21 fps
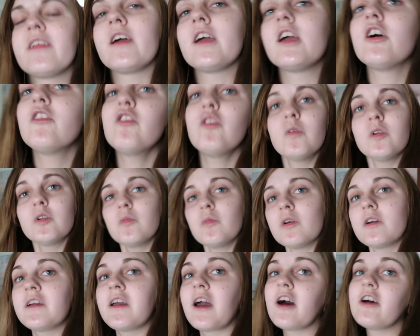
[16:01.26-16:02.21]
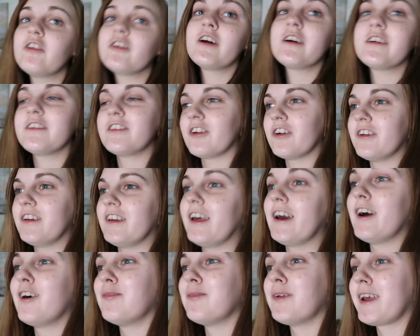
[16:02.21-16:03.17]
like, if you want to work out, you got to start
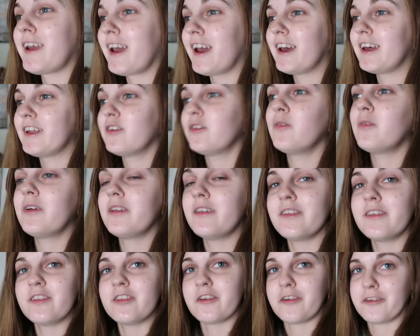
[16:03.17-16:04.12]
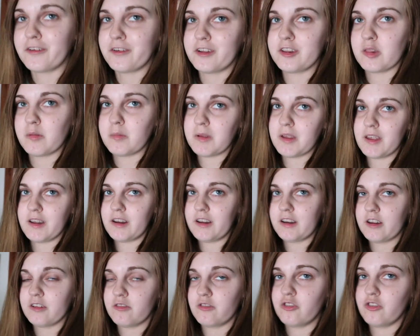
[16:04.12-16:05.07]
now, but I kind of want to start at the beginning
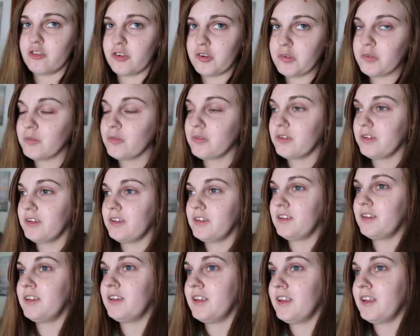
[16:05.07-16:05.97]
of June.